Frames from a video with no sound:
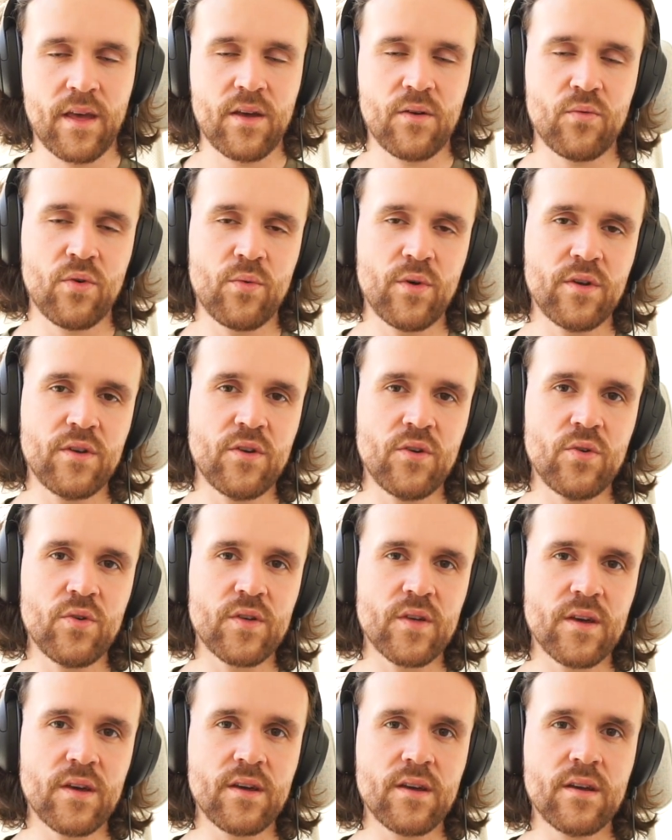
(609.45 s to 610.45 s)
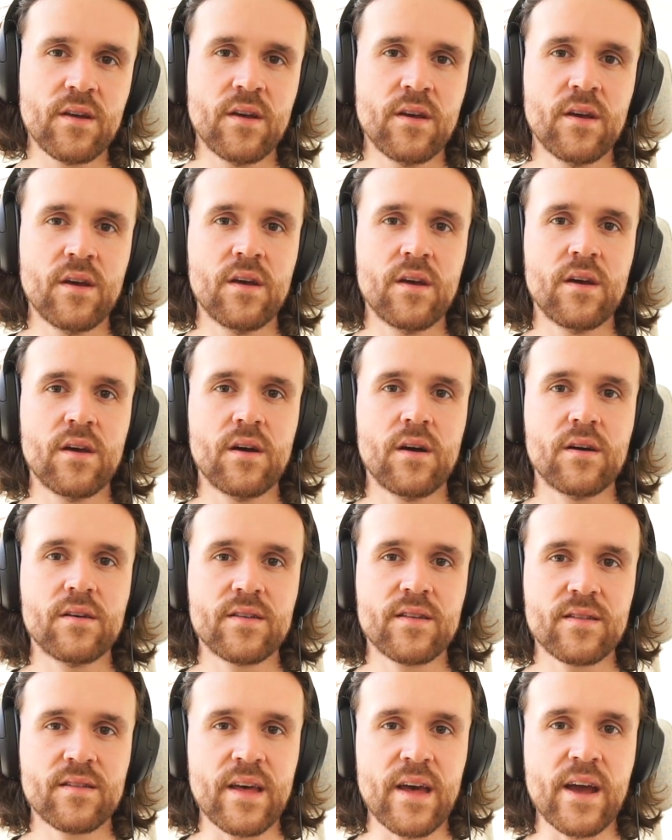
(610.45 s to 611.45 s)
We were using
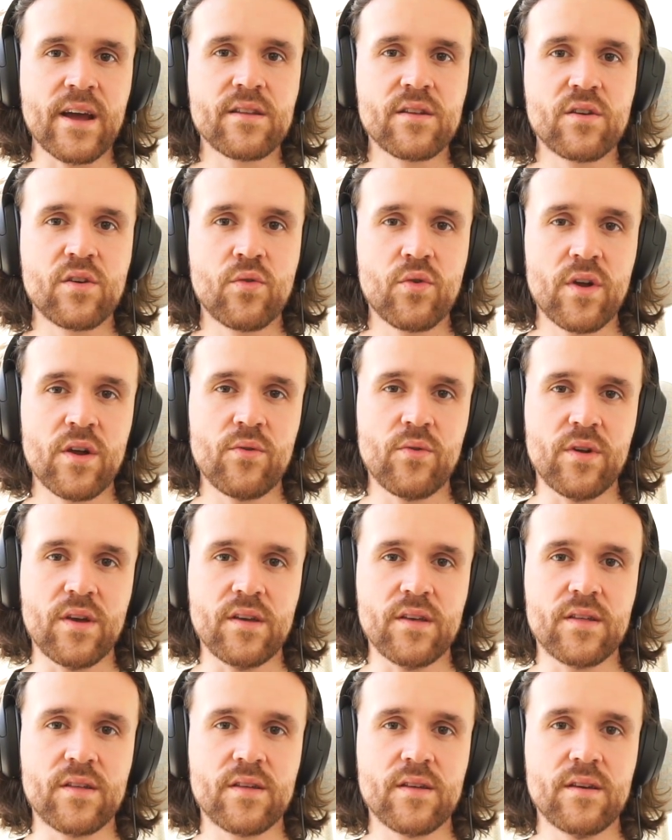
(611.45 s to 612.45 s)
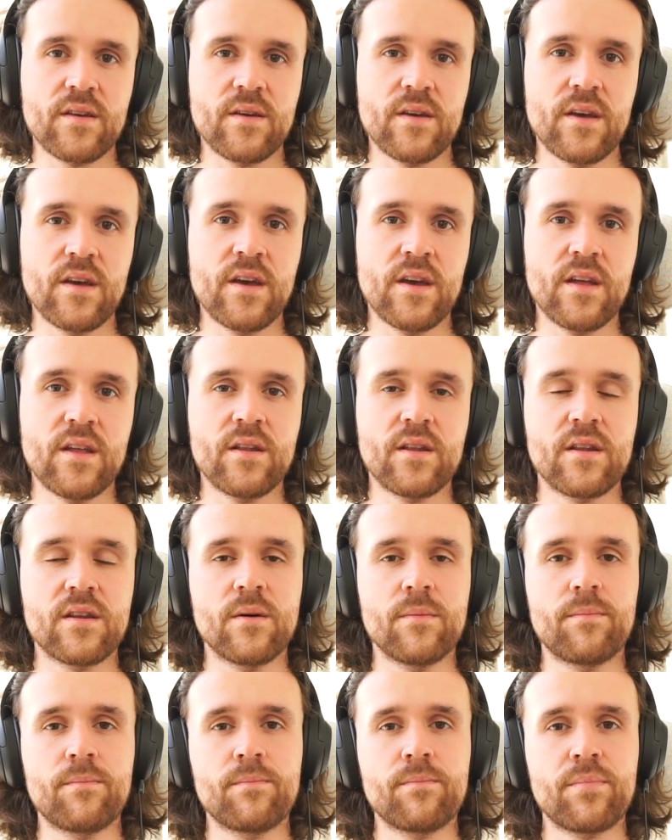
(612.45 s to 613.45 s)
stacked queries in the
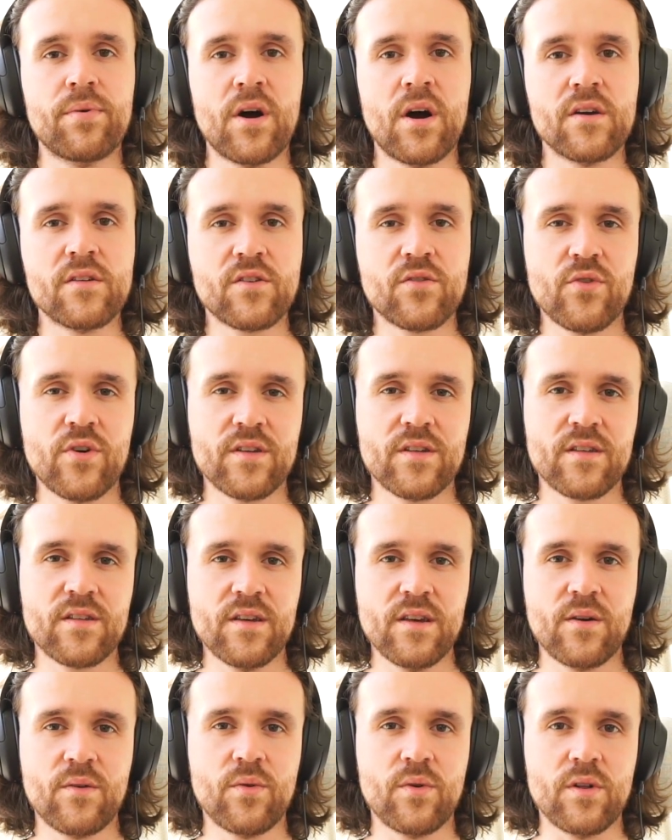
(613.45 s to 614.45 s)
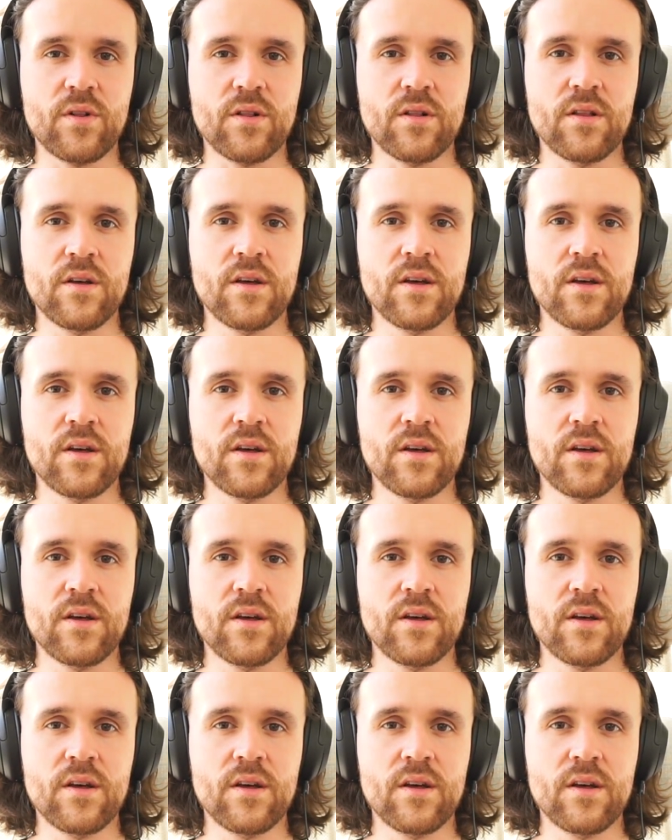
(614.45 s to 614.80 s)
PostgreSQL